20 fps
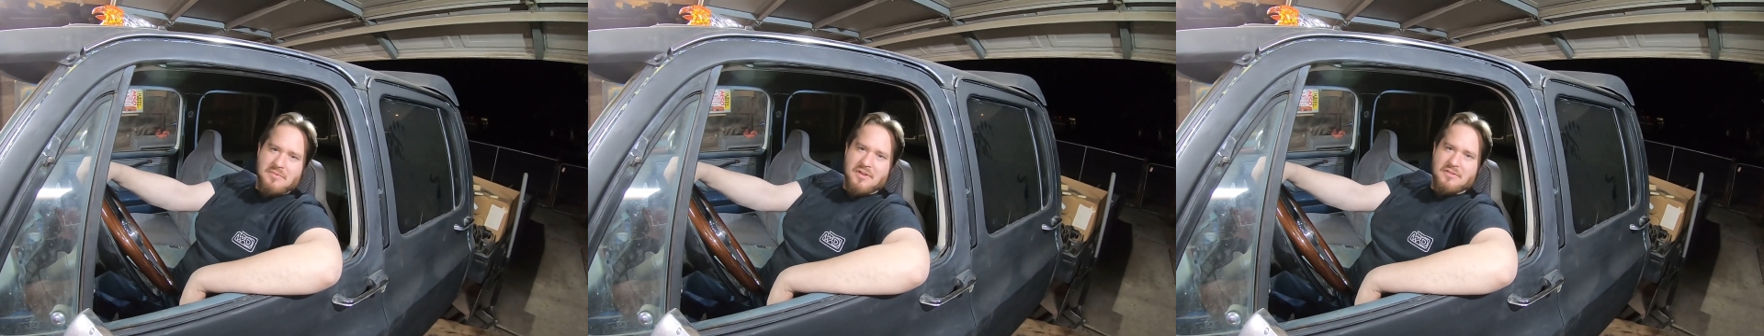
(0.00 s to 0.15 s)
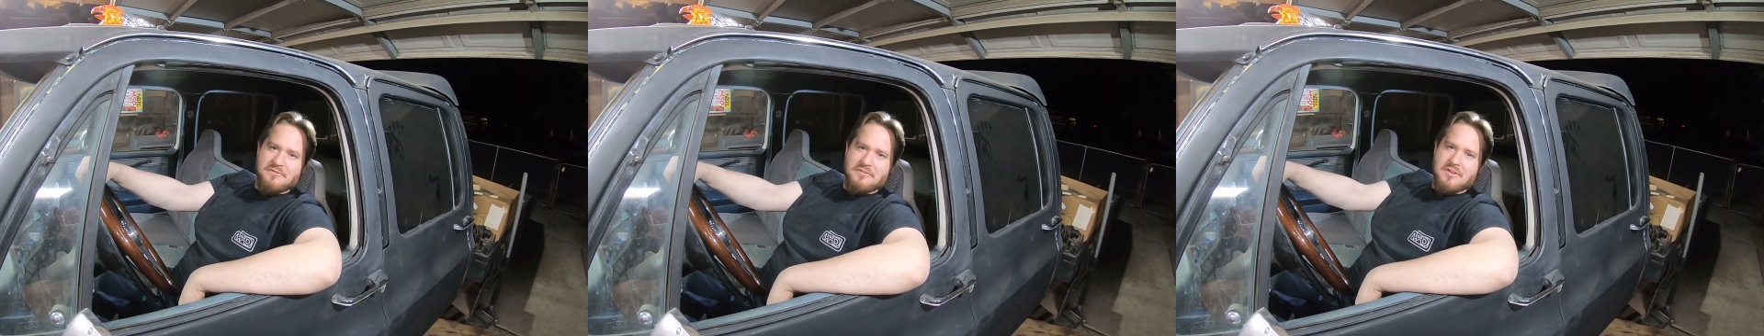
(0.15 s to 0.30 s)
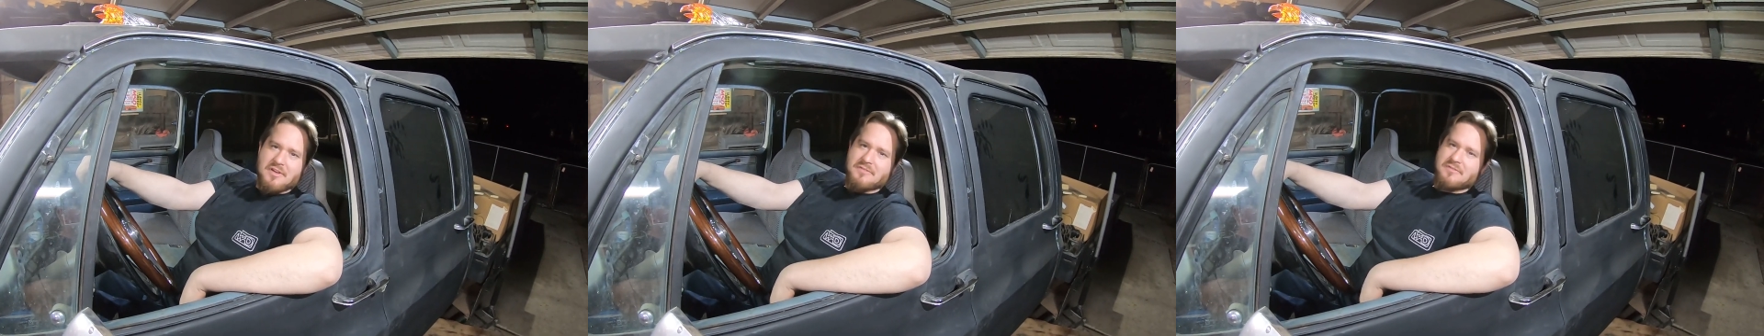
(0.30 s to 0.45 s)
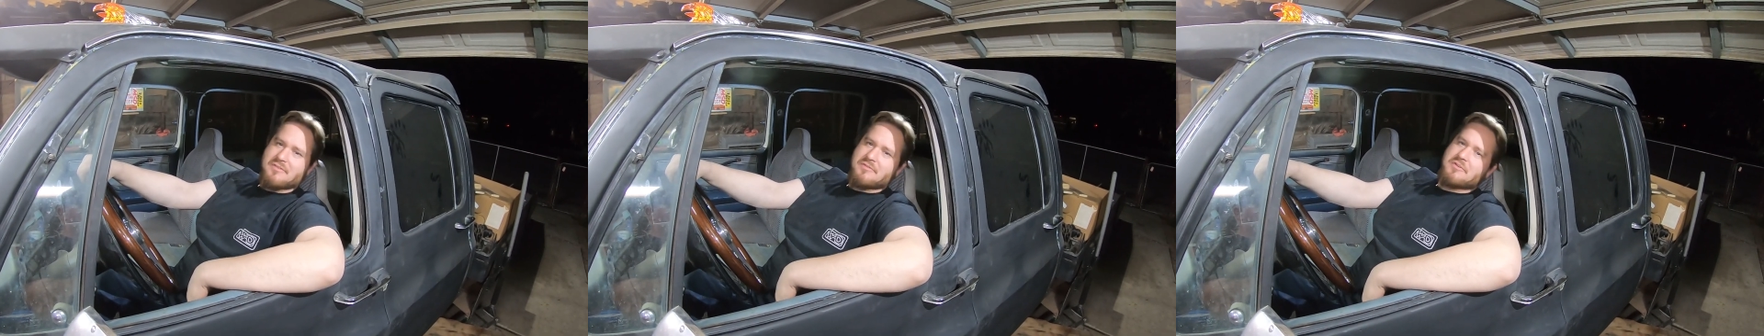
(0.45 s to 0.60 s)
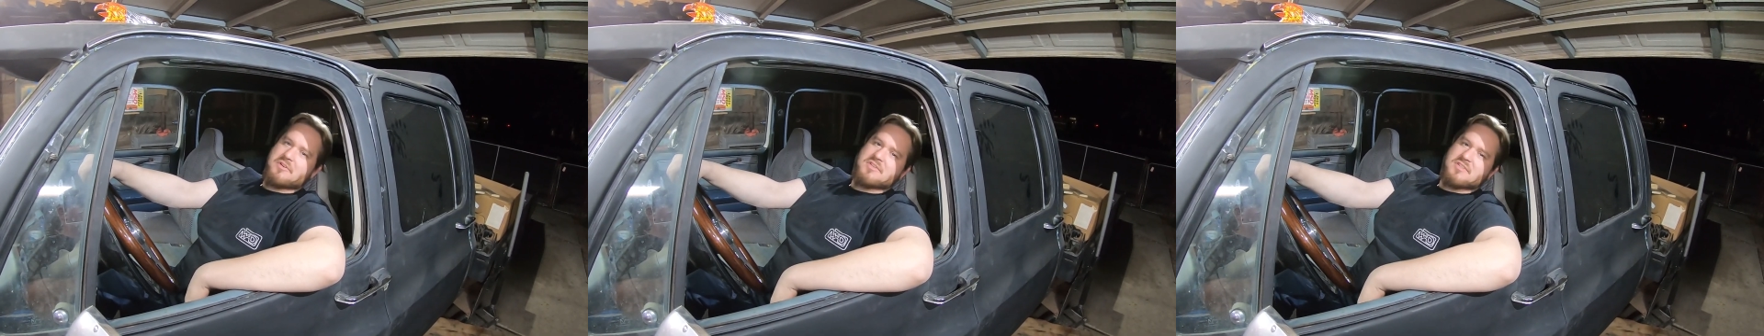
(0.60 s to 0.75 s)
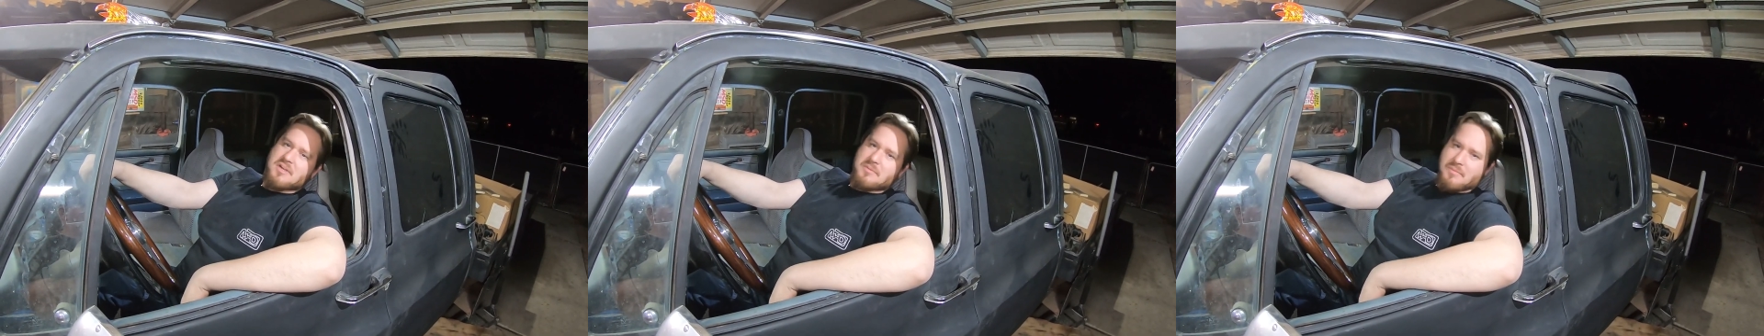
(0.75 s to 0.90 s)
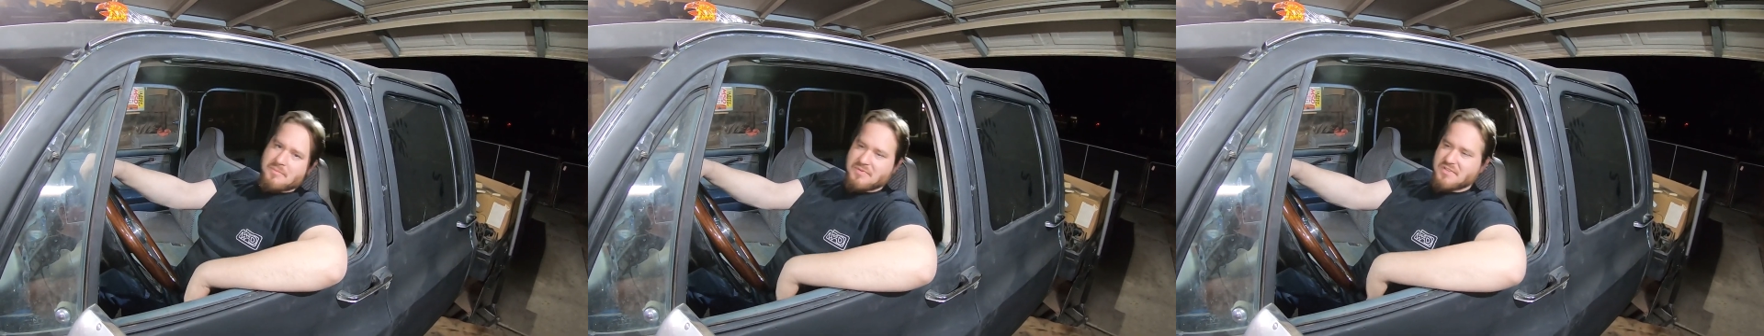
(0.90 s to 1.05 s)
but I feel after the
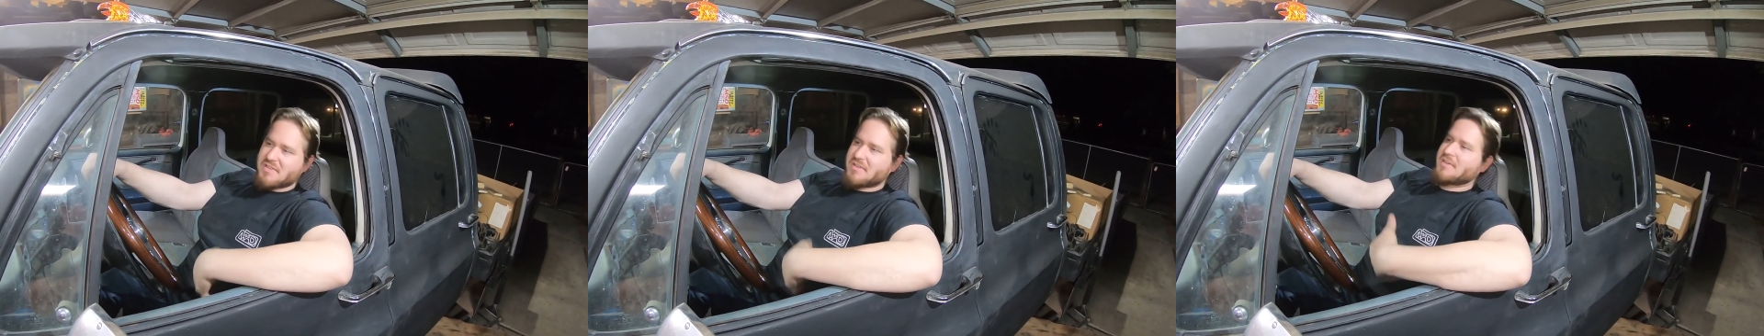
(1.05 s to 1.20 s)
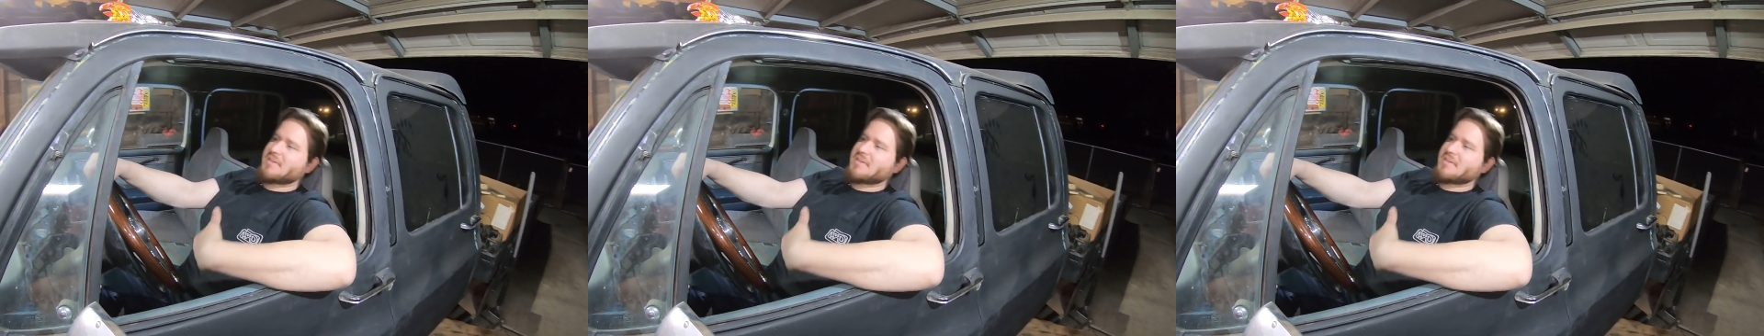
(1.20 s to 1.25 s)
first time I'm sitting